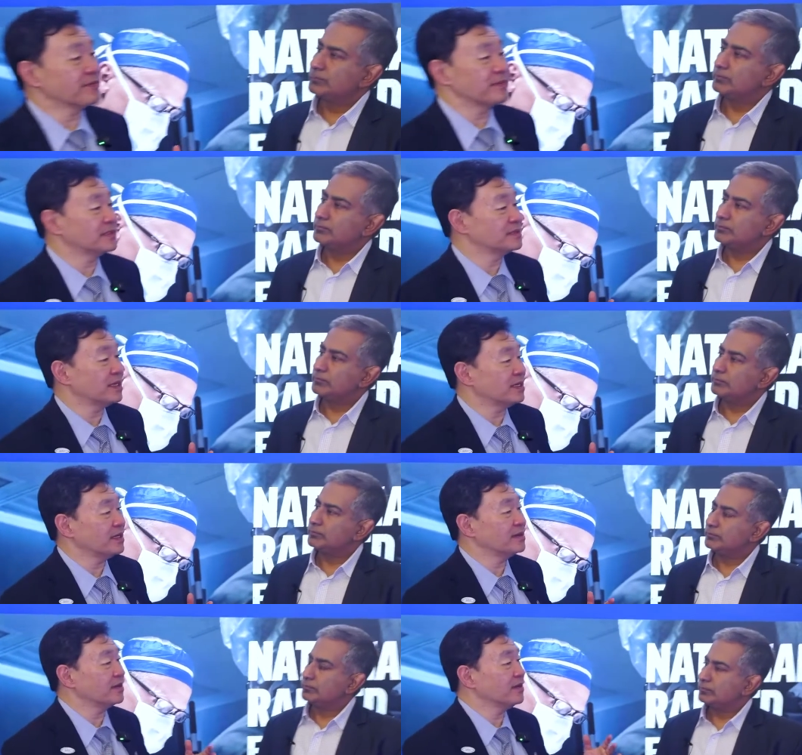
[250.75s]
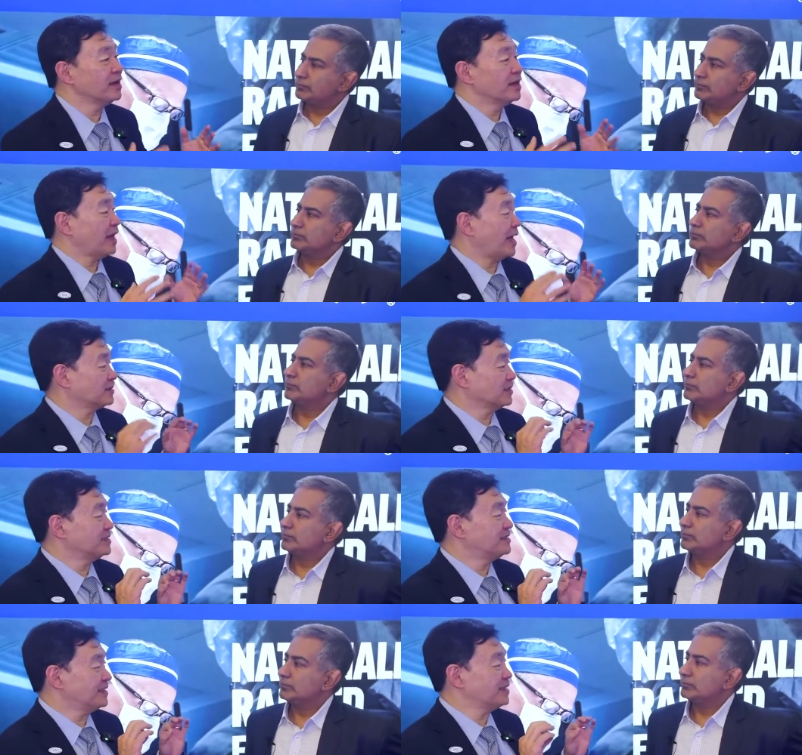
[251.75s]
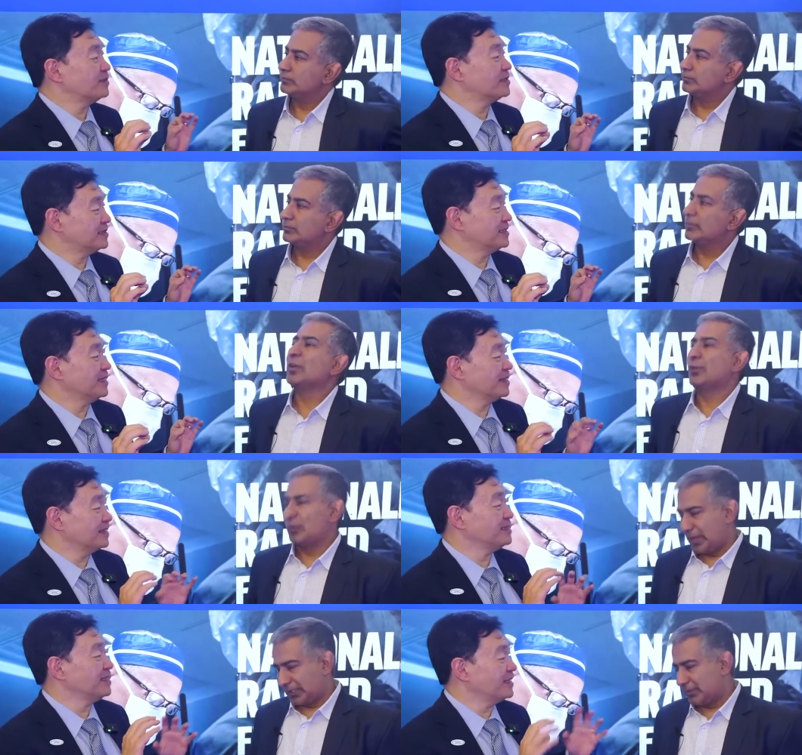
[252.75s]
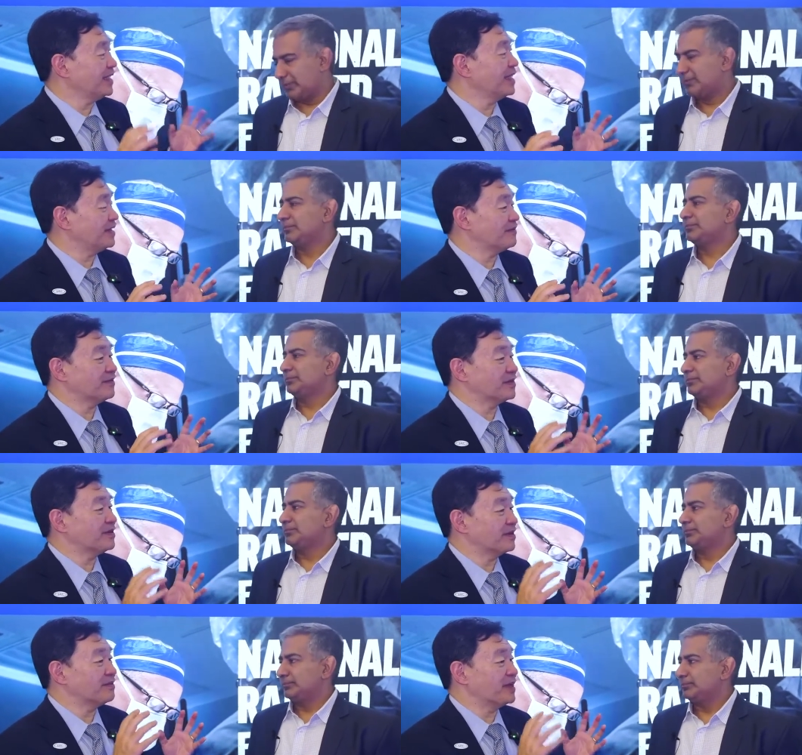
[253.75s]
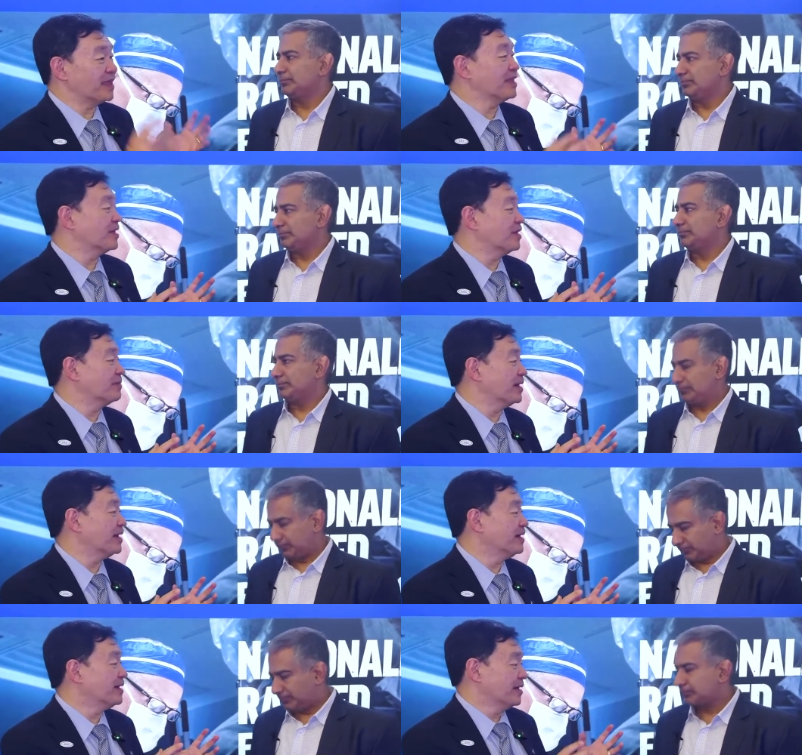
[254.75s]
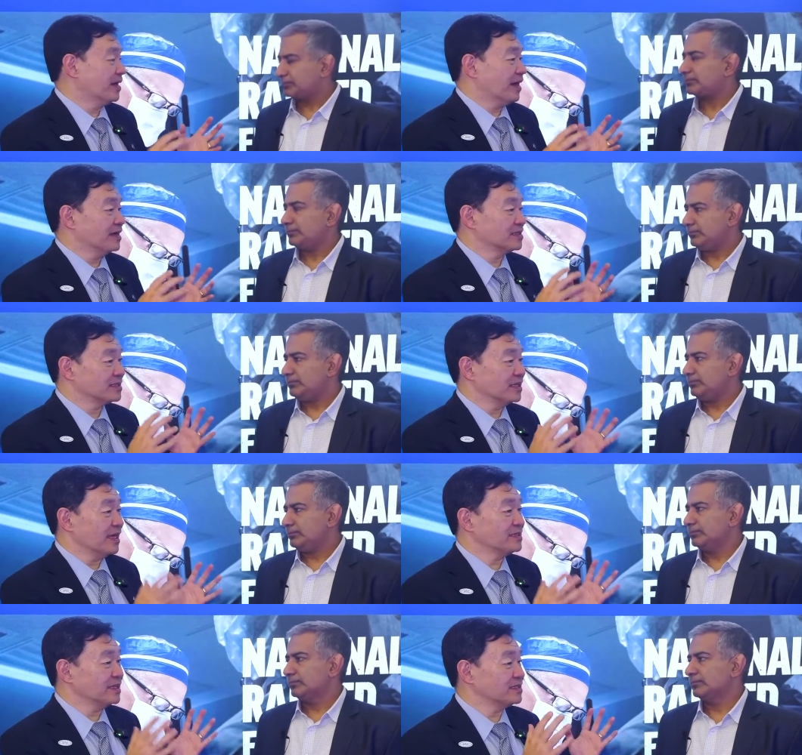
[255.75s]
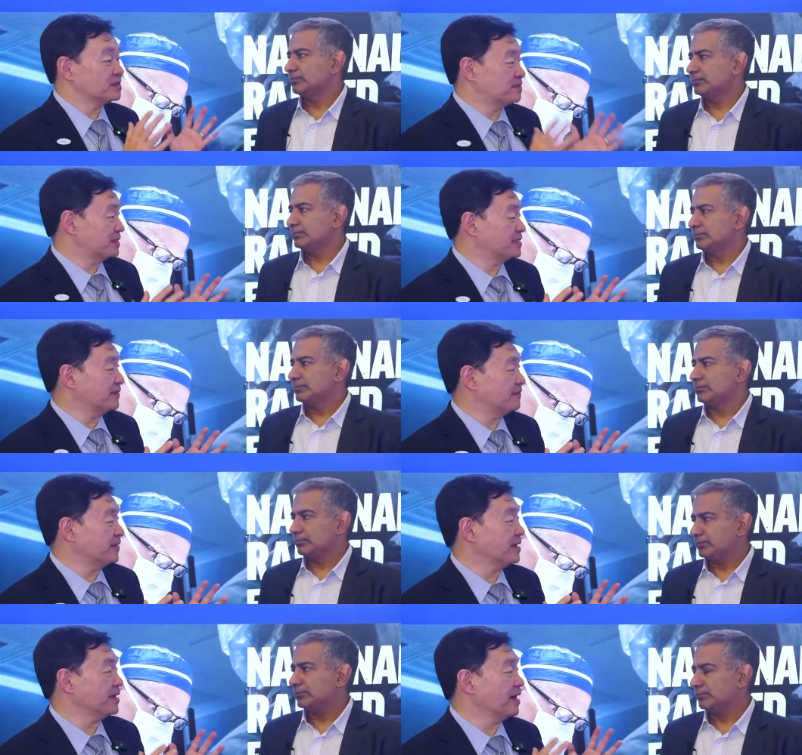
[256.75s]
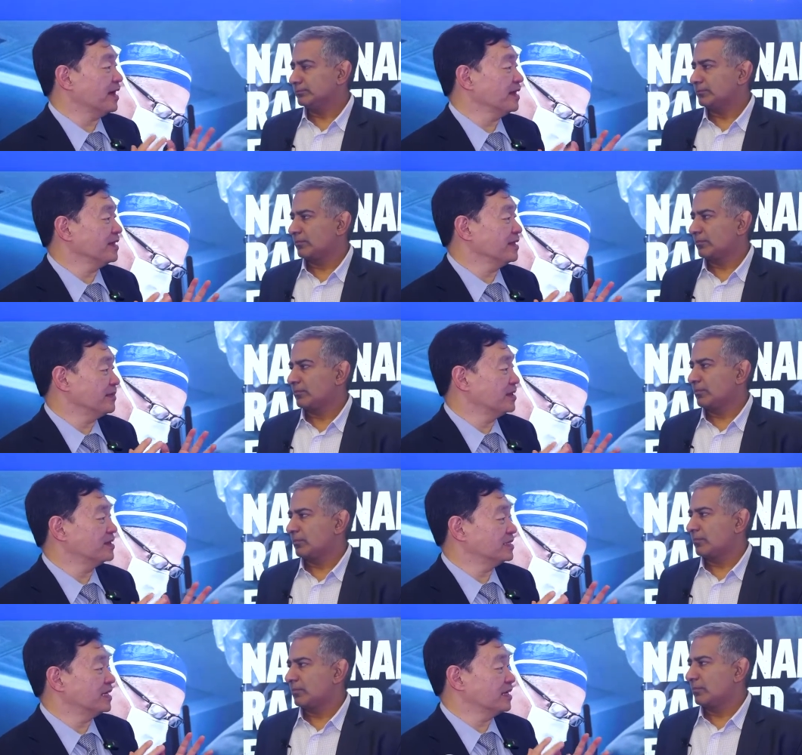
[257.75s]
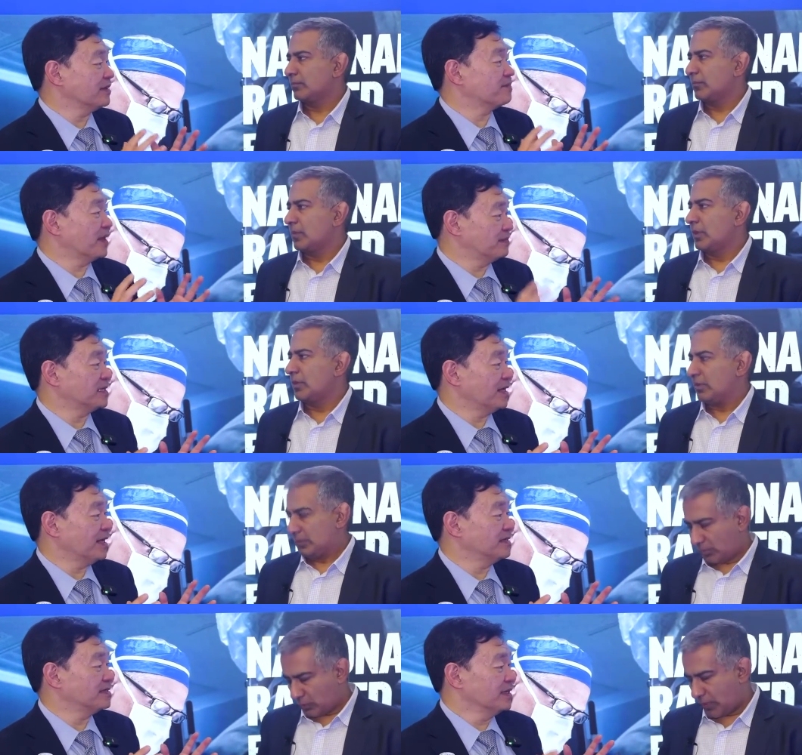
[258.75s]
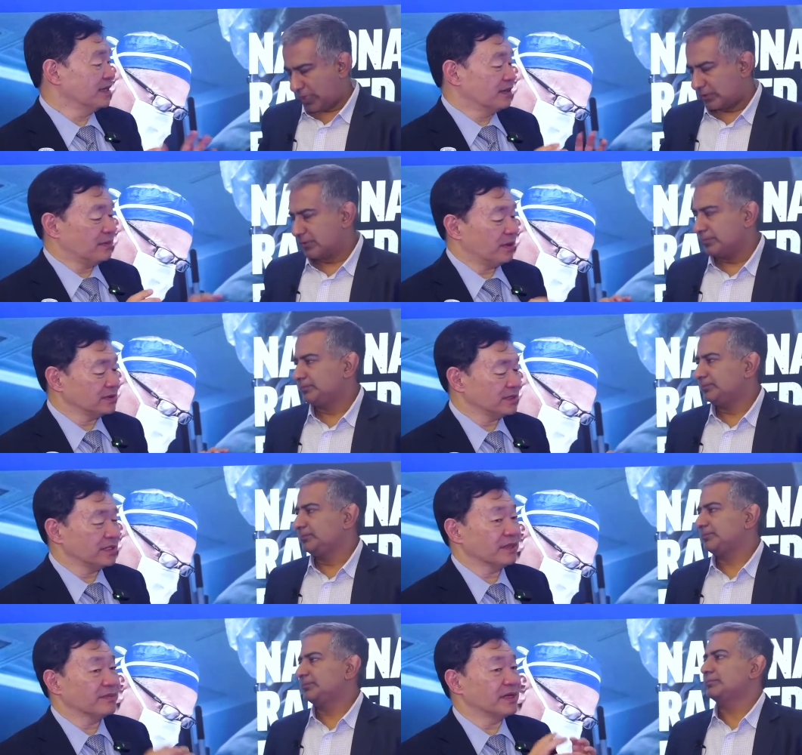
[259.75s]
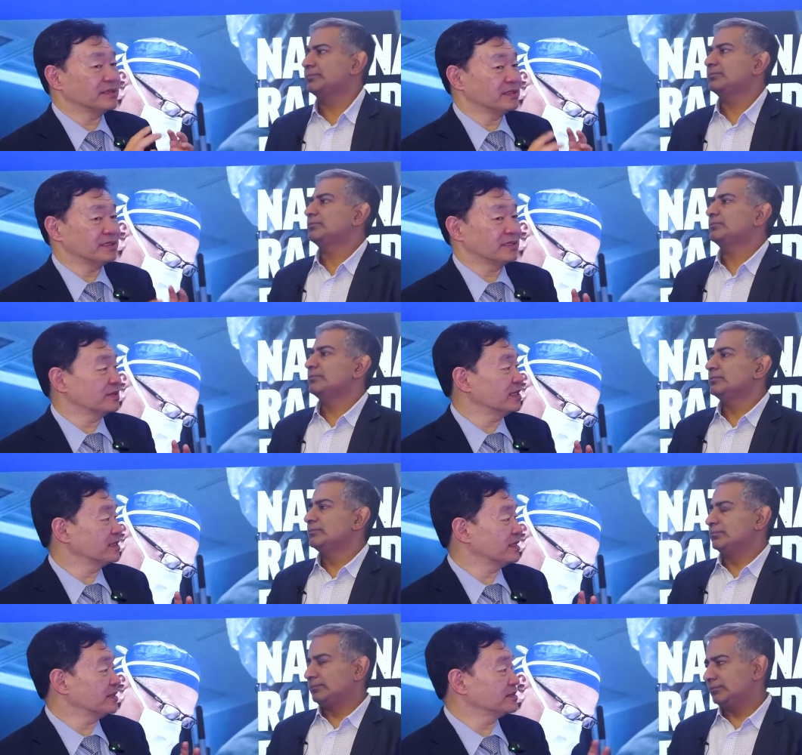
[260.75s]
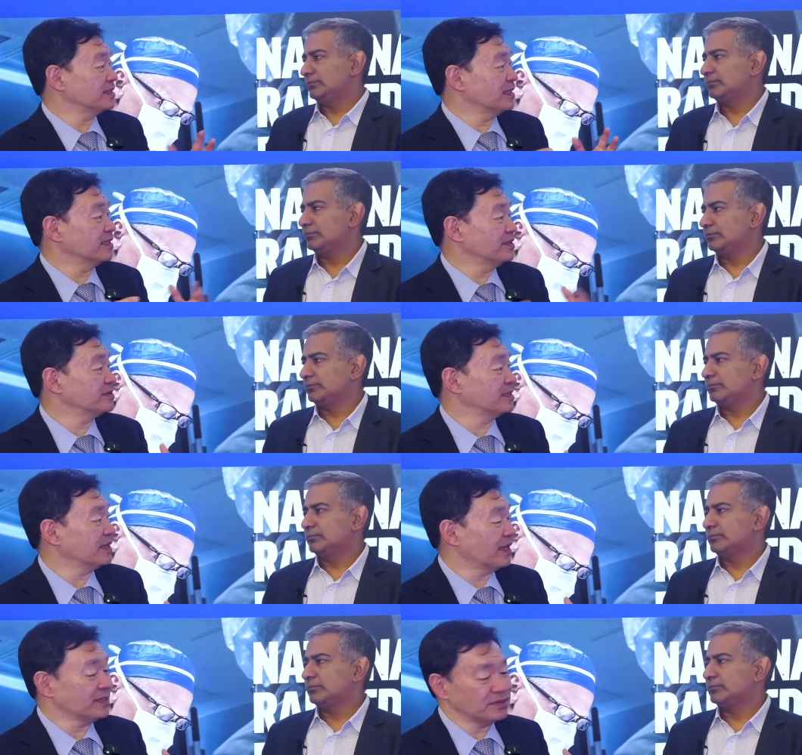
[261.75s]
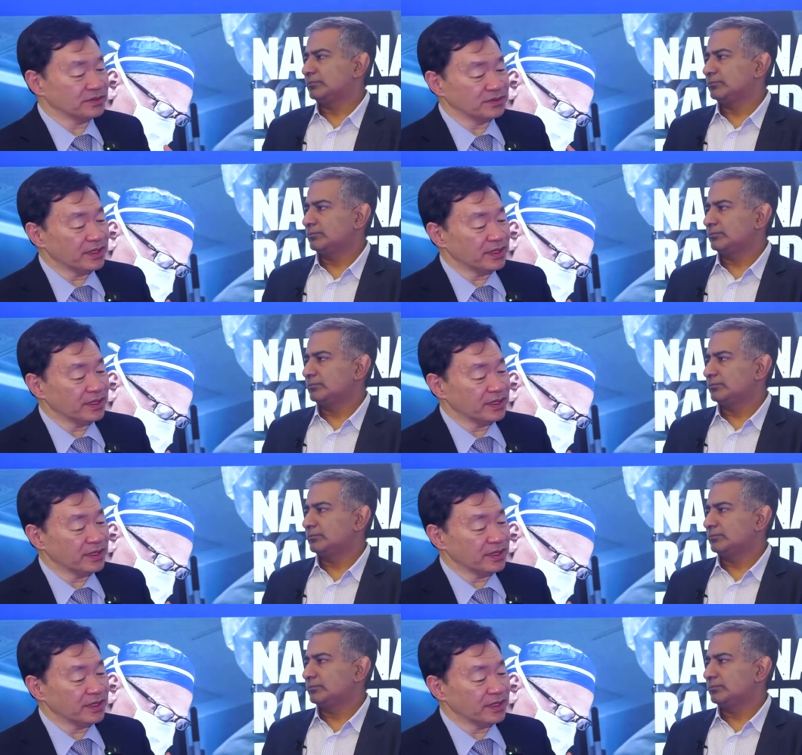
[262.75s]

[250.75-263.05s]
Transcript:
Speaker 1: from this study, they're actually sequencing the Correct. DNA of the melanoma, uh, selecting specific highly immunogenic peptides, Correct. pulsing them onto dendritic cells, and then using that to